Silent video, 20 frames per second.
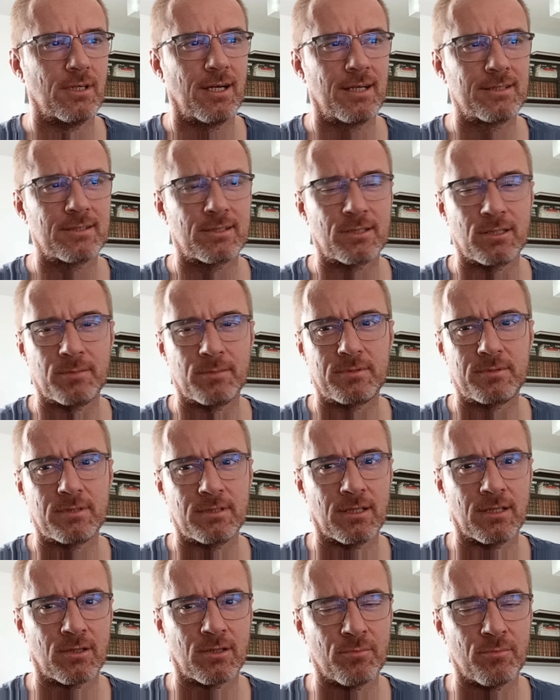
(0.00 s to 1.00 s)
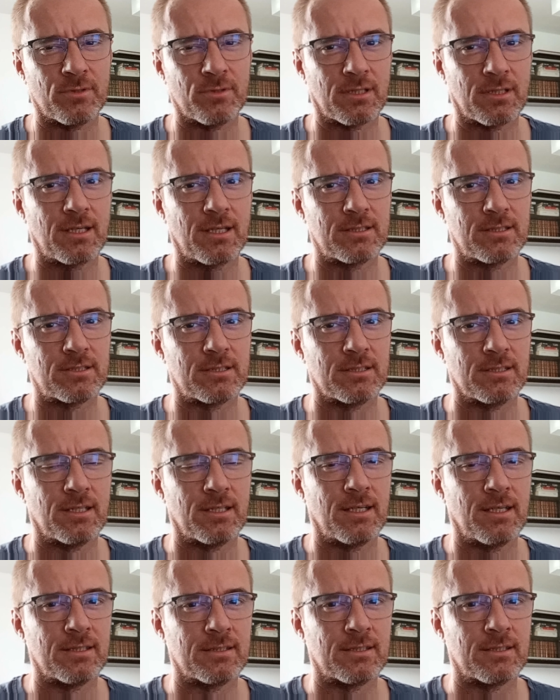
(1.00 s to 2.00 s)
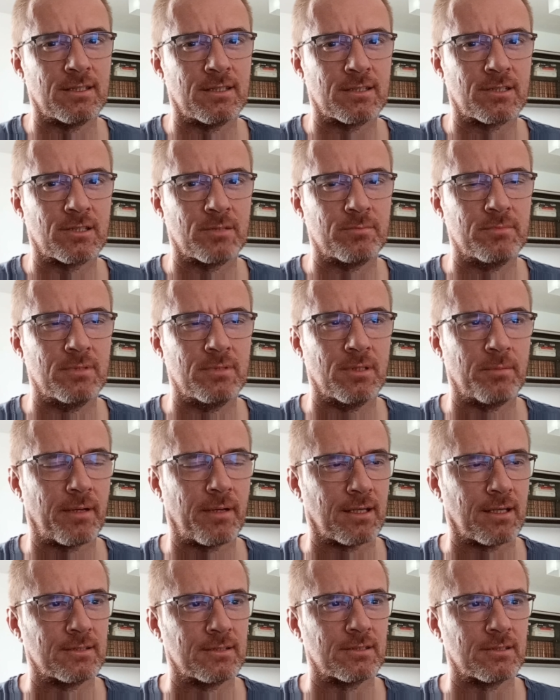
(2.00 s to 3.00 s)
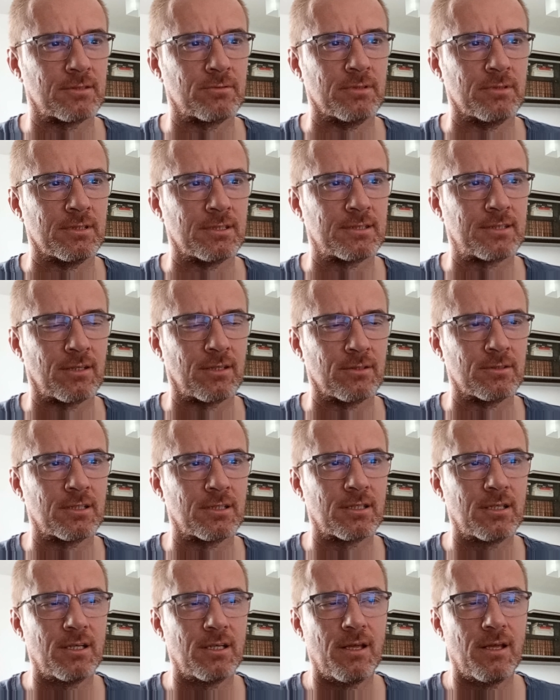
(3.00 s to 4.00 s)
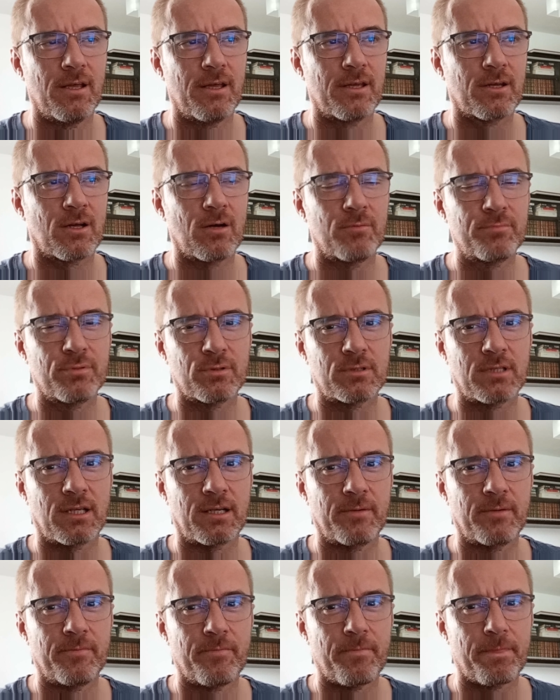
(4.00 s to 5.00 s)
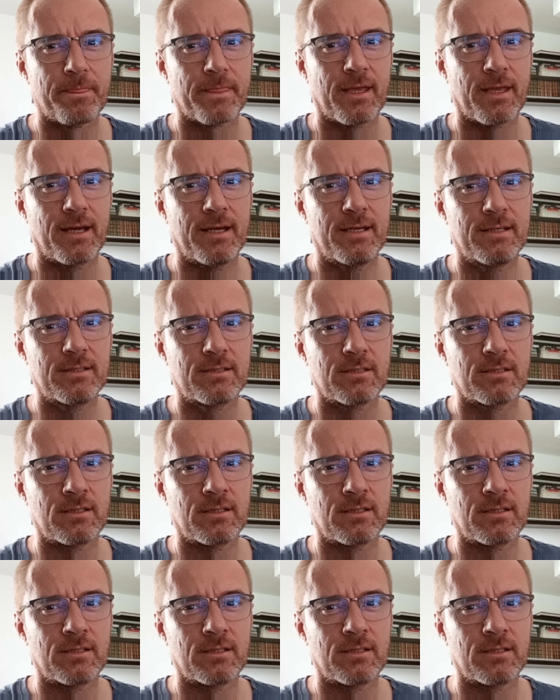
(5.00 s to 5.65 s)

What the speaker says: encrypt the communication and encrypt the packages we install on the computer. And